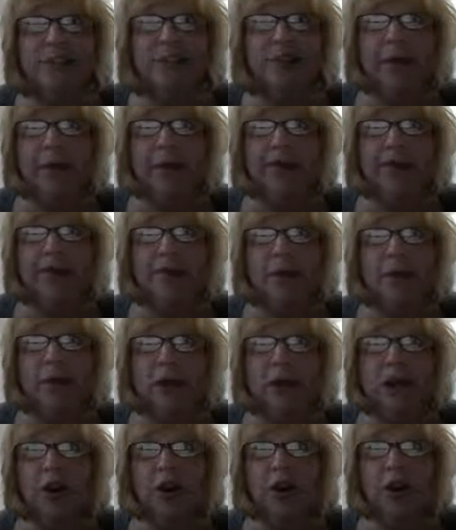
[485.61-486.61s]
the basis
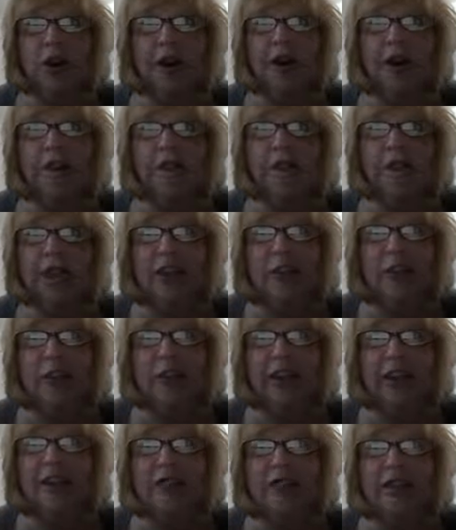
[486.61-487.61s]
for our current
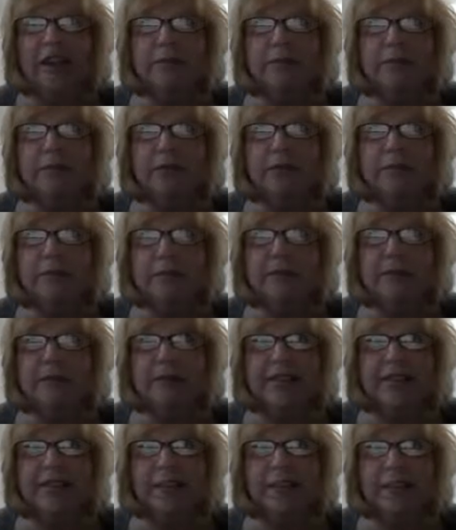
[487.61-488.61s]
value-based reimbursement
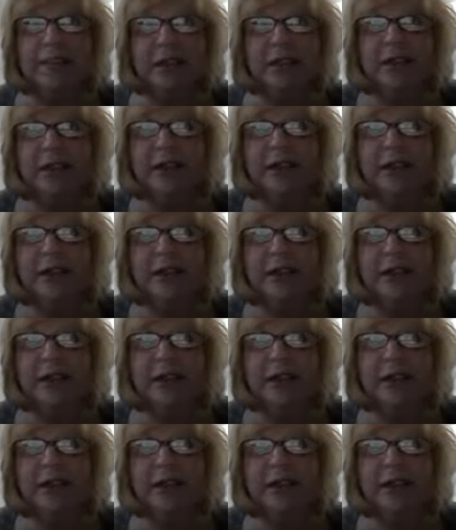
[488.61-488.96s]
system